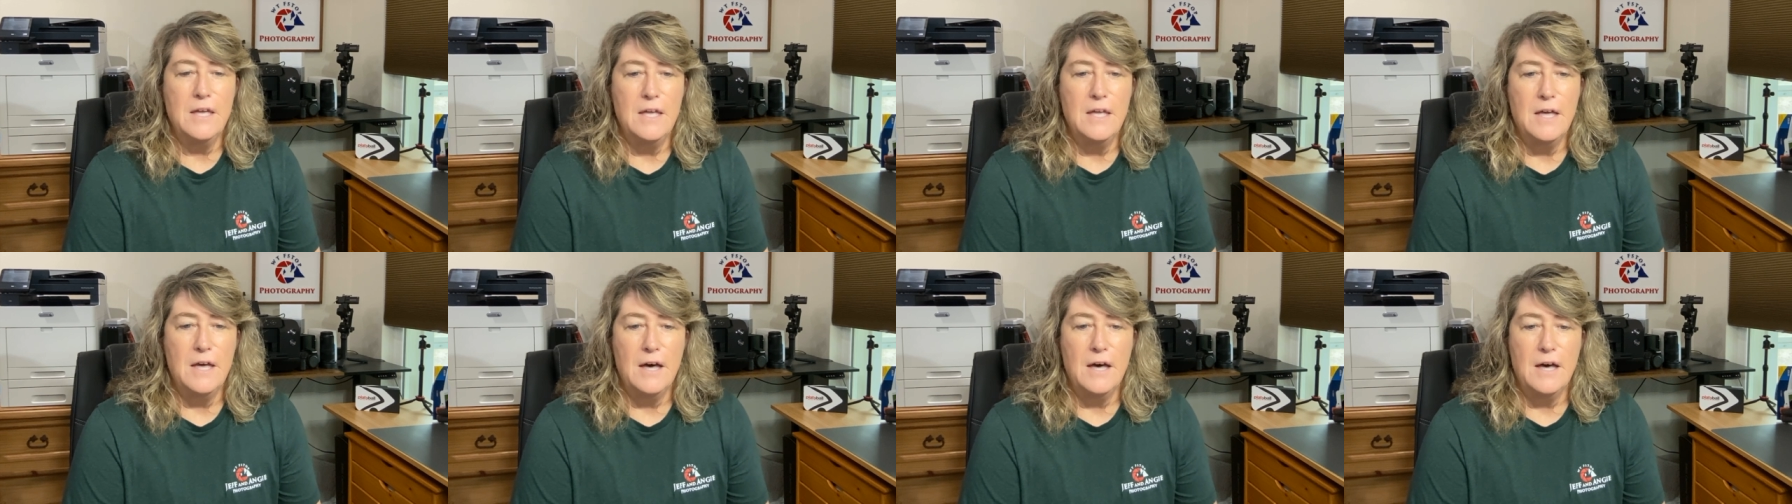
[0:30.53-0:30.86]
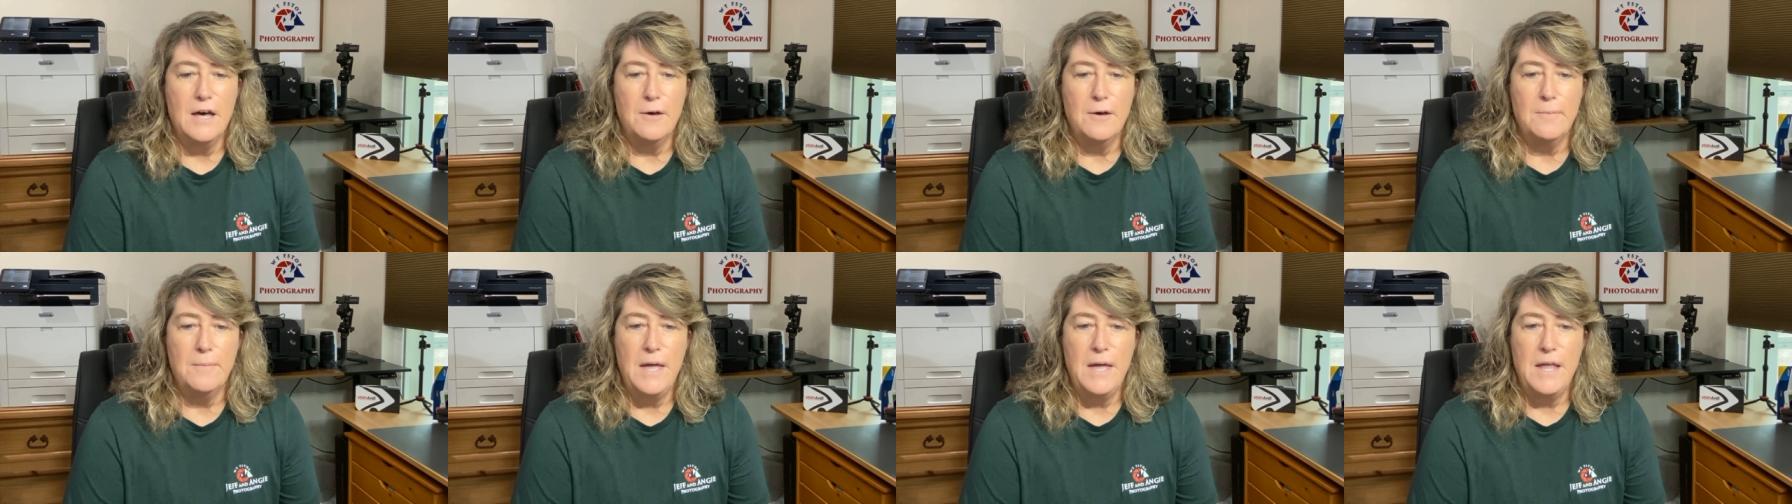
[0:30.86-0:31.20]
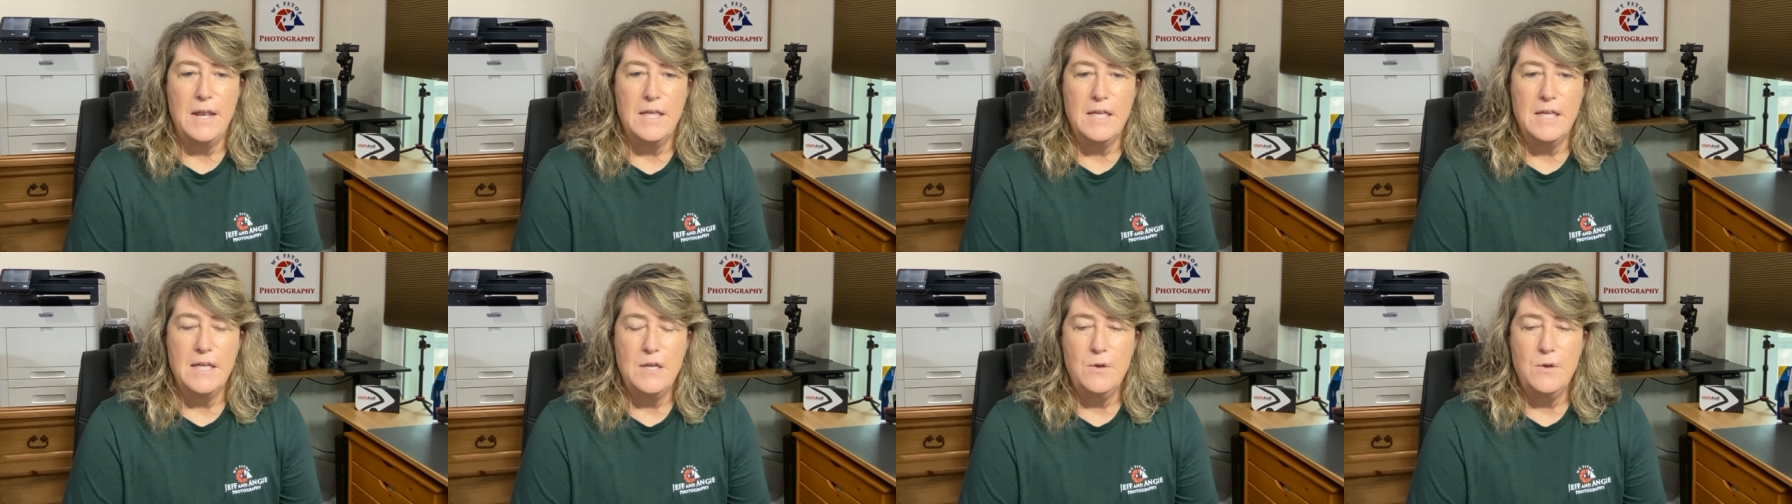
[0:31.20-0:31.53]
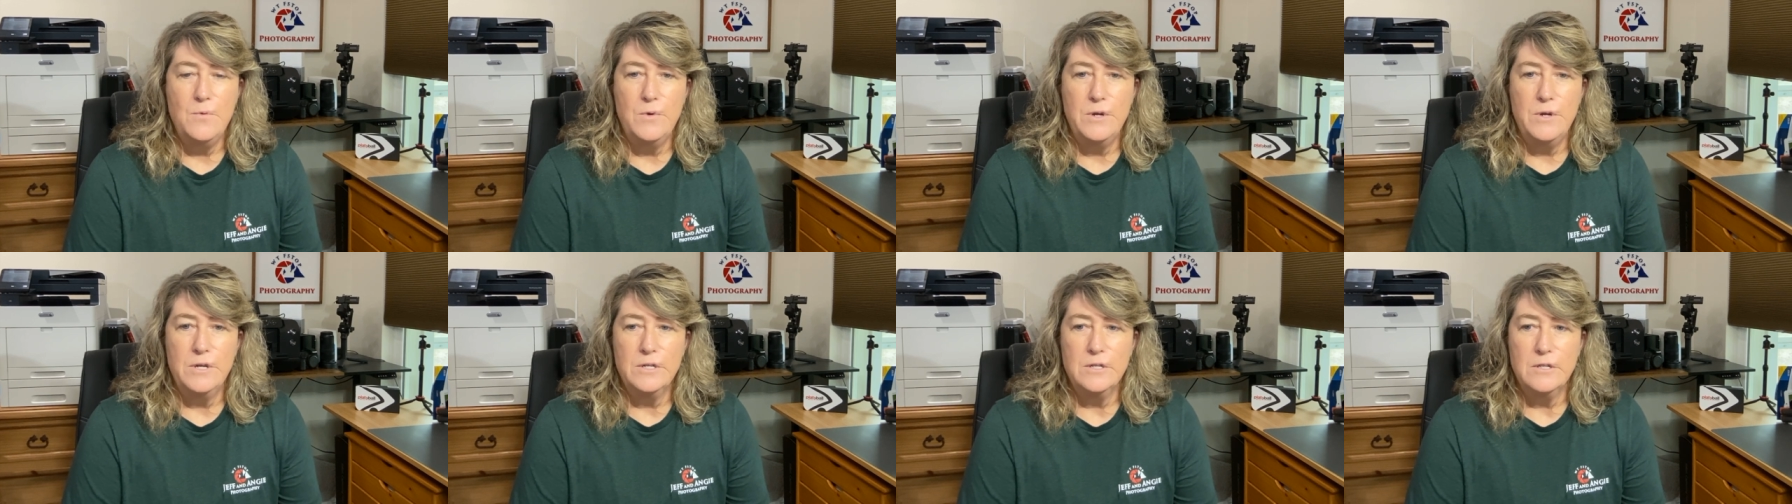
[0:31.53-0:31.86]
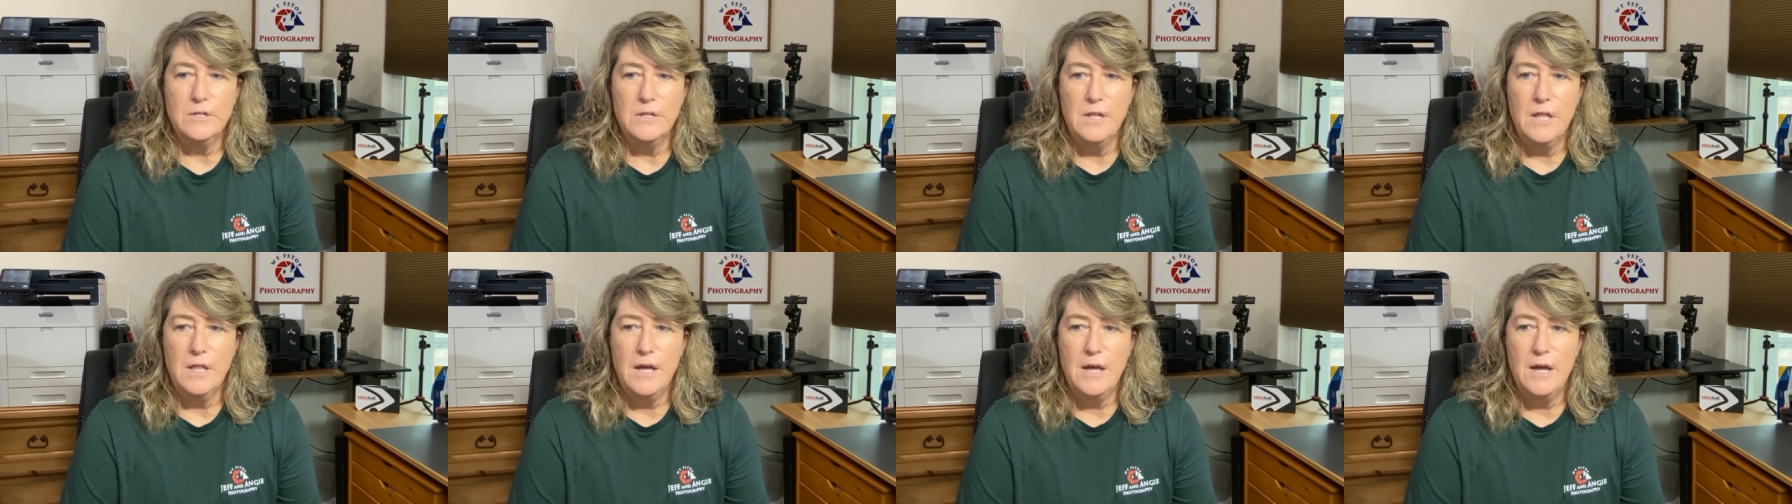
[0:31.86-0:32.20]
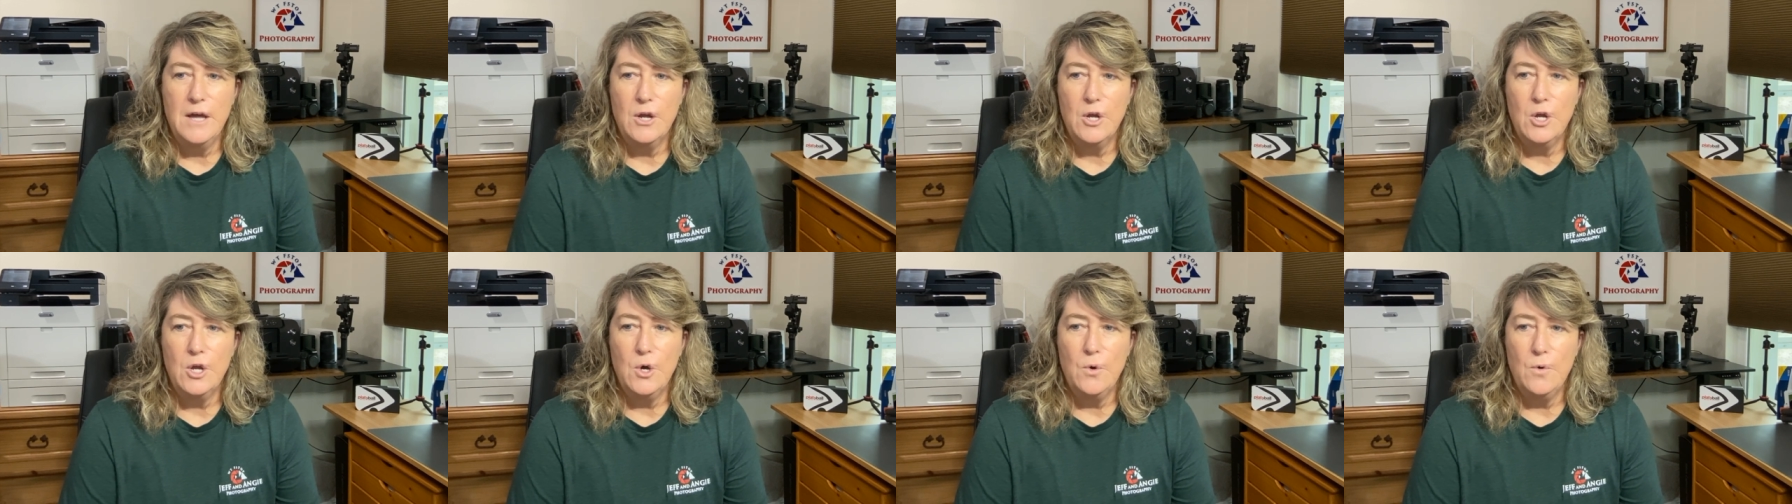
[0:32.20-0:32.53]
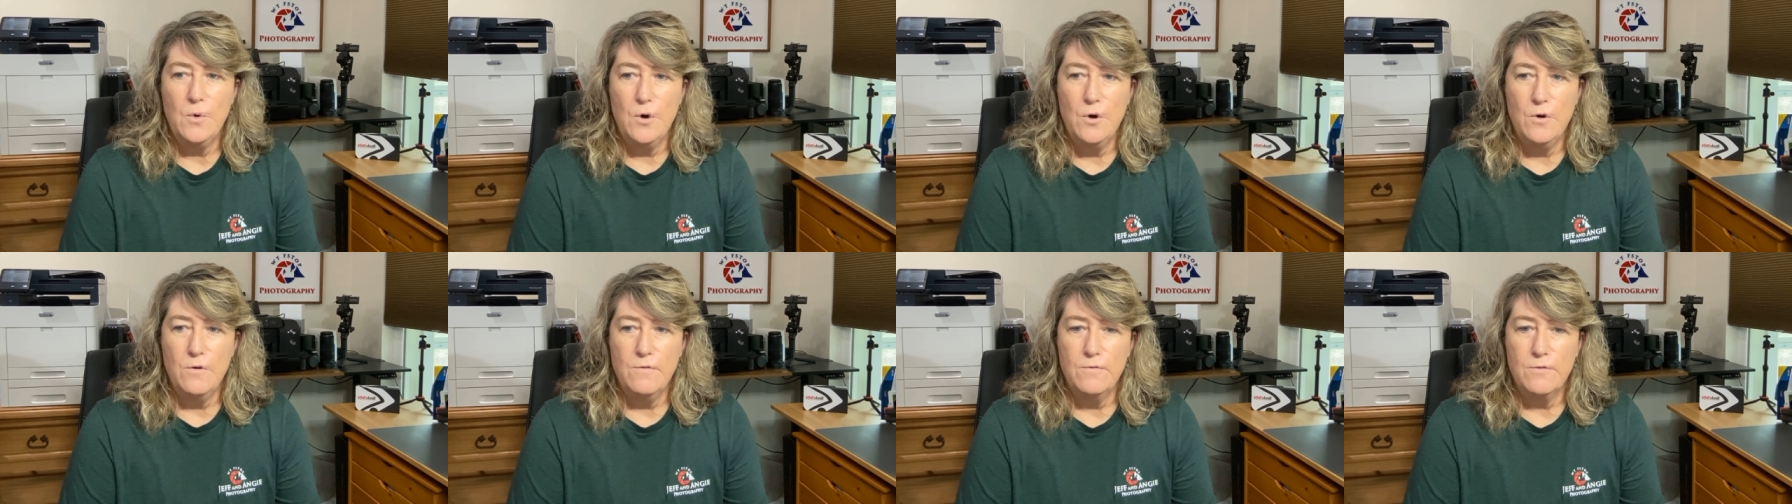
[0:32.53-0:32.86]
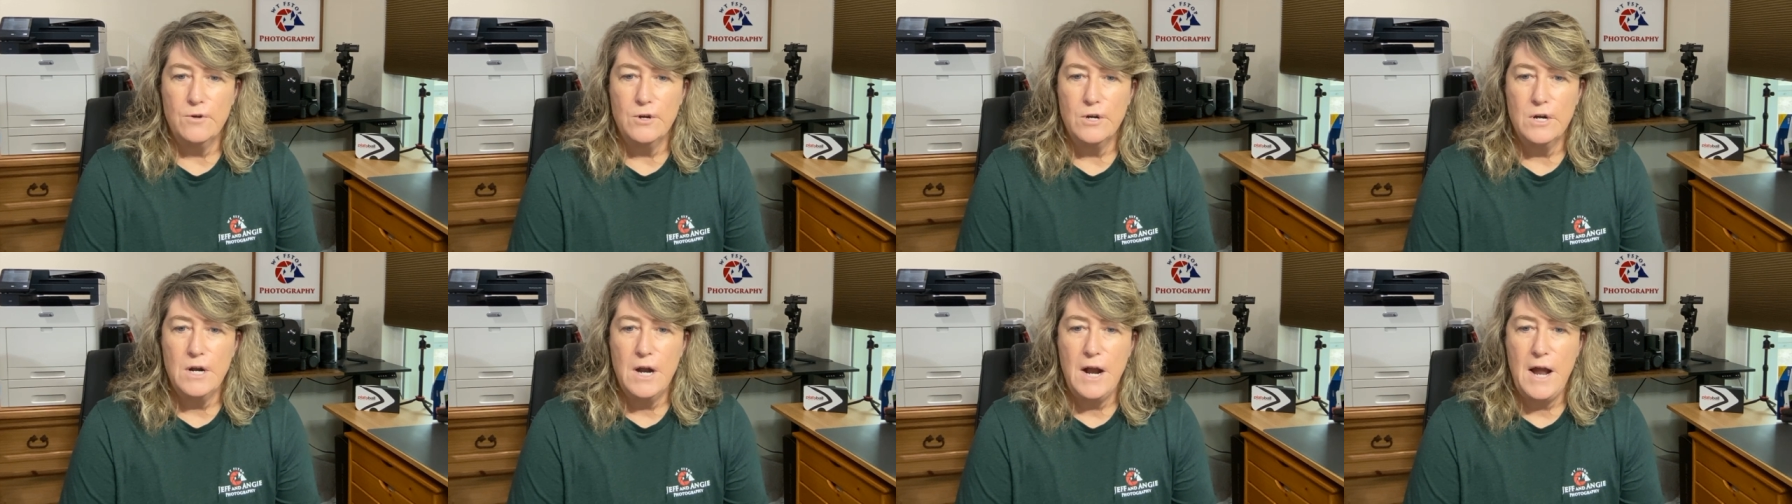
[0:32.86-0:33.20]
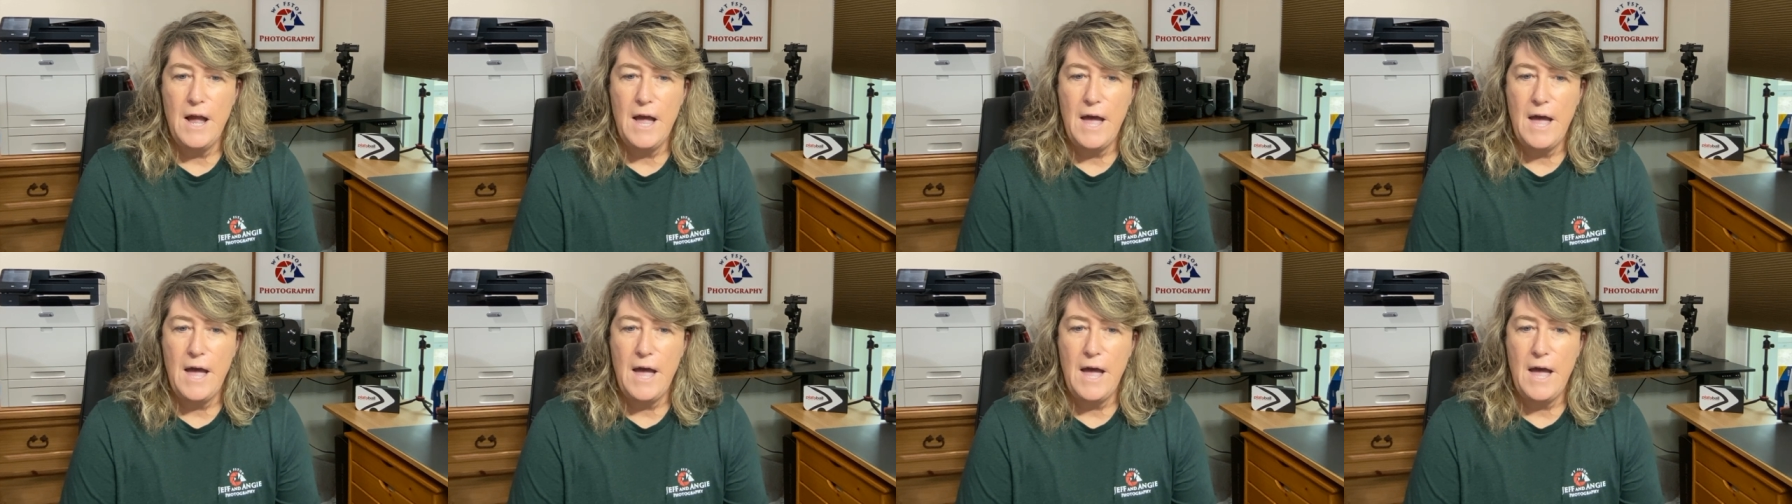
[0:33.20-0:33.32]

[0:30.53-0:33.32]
um, and he will go over